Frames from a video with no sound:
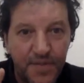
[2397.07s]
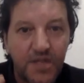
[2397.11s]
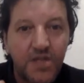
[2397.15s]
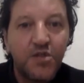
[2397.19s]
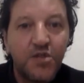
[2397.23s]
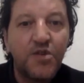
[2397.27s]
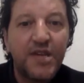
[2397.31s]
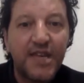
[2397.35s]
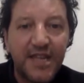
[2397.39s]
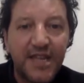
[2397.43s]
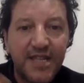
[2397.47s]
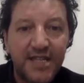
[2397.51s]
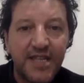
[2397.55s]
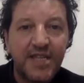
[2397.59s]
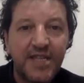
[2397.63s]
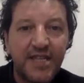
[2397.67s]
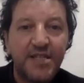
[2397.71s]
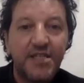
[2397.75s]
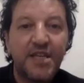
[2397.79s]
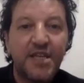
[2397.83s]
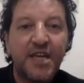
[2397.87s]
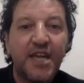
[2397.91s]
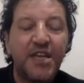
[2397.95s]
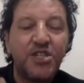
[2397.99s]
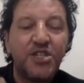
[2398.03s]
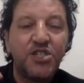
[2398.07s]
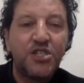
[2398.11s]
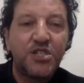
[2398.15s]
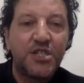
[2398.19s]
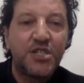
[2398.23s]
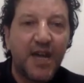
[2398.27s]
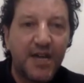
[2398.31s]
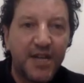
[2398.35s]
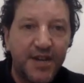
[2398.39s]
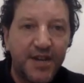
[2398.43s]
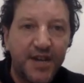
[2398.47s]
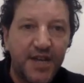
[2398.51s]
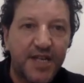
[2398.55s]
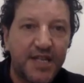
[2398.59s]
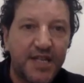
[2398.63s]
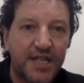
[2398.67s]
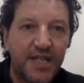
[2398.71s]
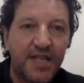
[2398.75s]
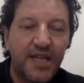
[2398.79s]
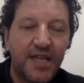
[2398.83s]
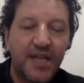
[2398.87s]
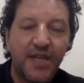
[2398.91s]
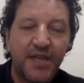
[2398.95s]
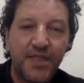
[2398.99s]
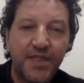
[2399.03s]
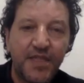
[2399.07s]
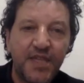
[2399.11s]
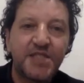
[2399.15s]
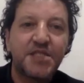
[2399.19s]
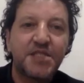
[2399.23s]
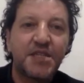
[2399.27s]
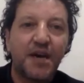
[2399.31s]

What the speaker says: to get engaged directly in this